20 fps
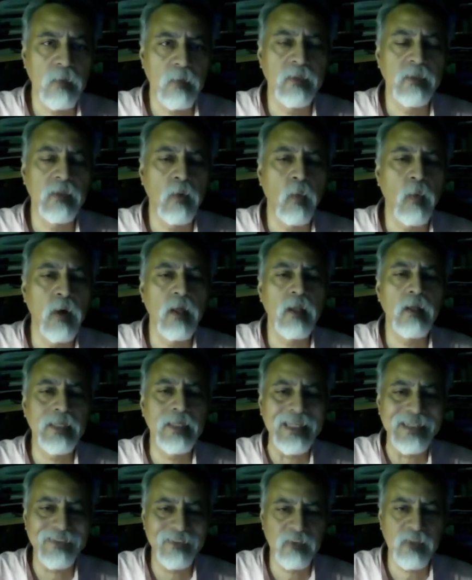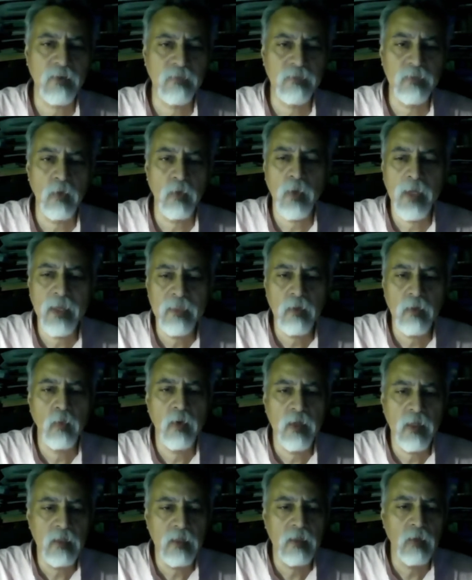I mean, the world itself, the way the
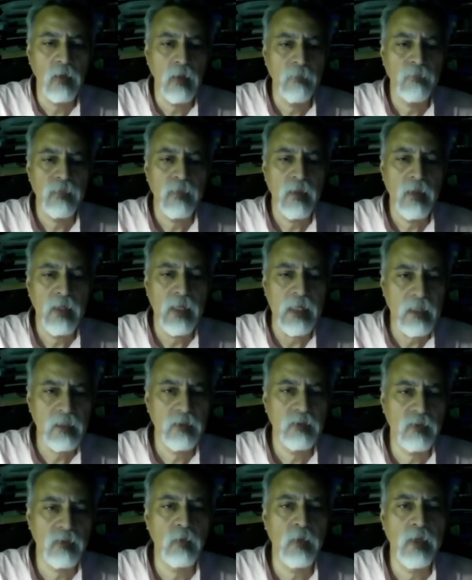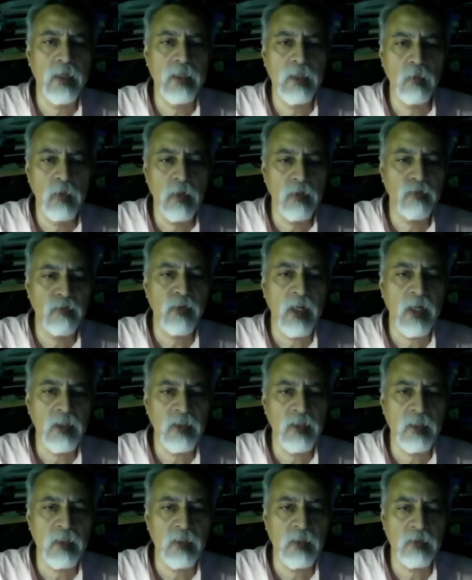world is, the way the world
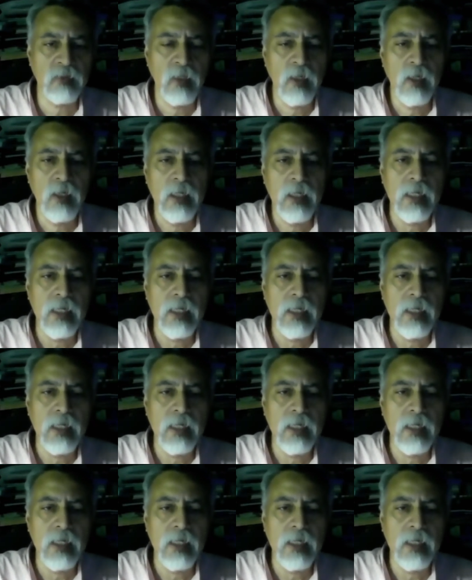functions,